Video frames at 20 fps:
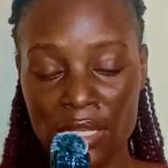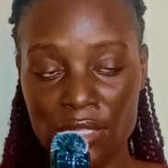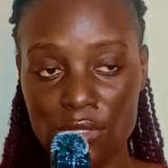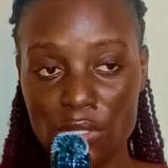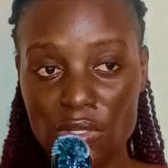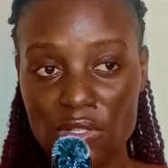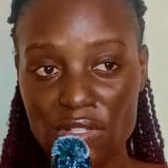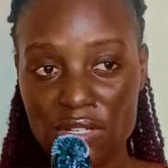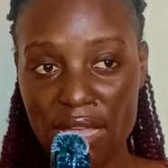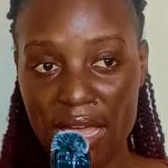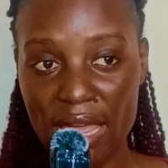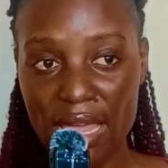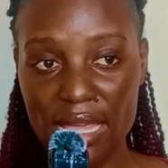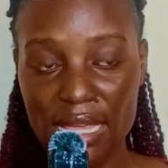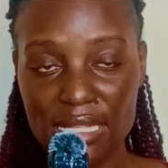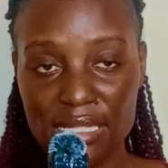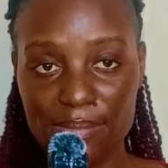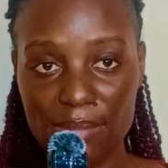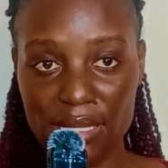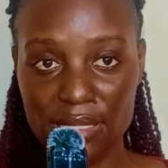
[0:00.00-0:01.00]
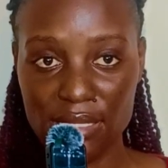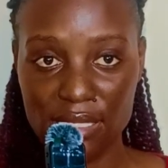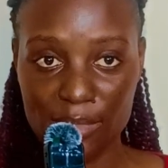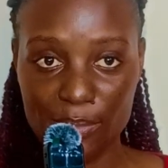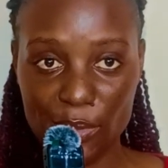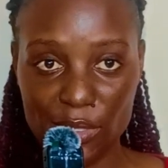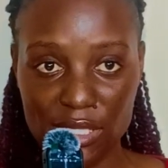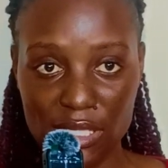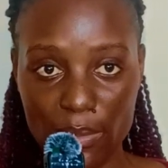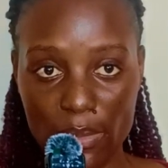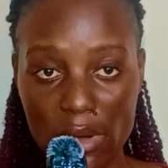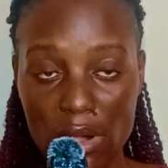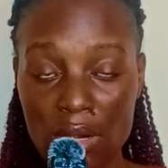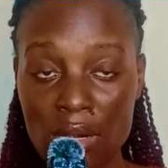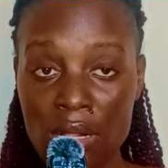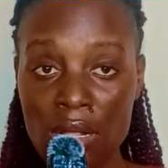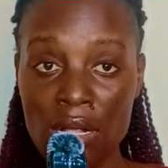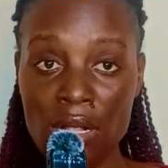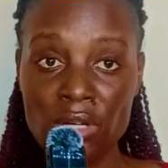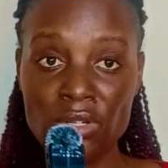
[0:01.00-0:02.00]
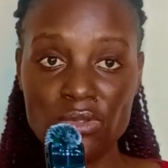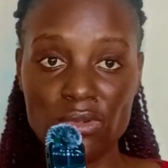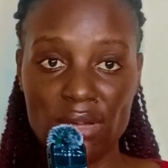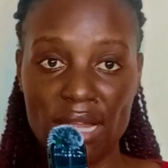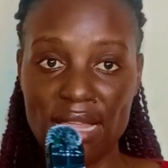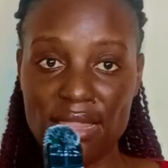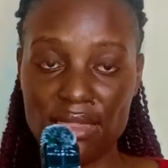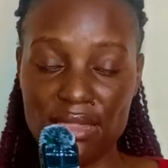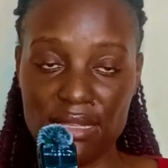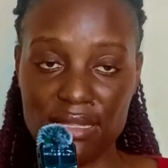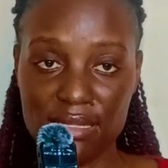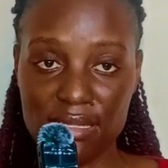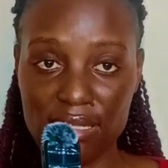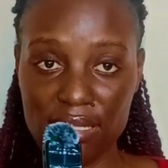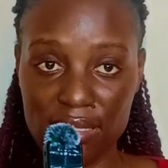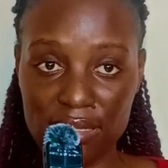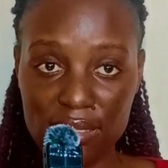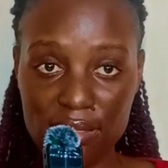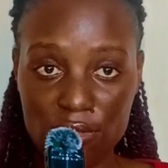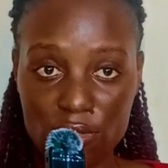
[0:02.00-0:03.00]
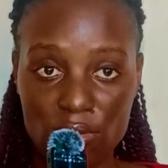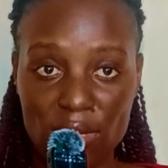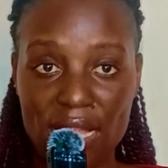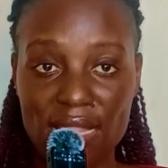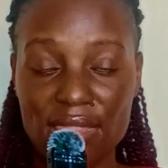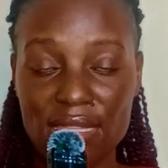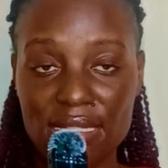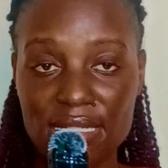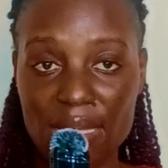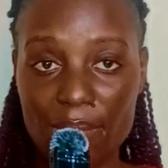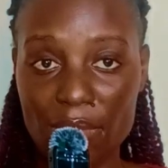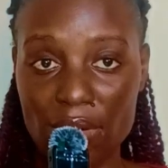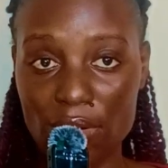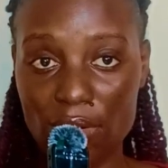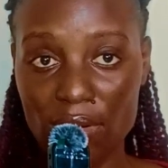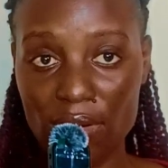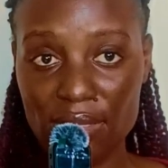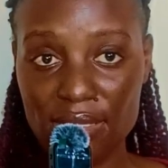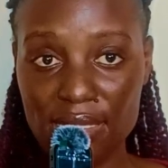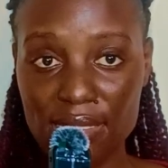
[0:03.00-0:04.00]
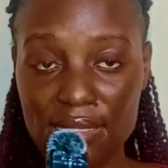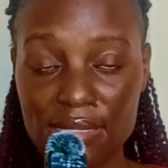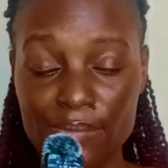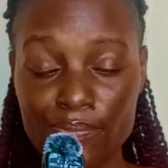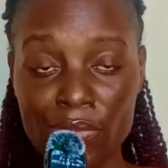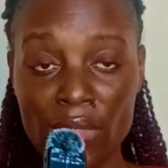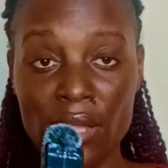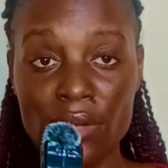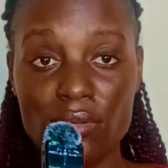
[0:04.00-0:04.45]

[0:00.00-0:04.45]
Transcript: So try as much as possible to learn these skills, to learn the terminologies,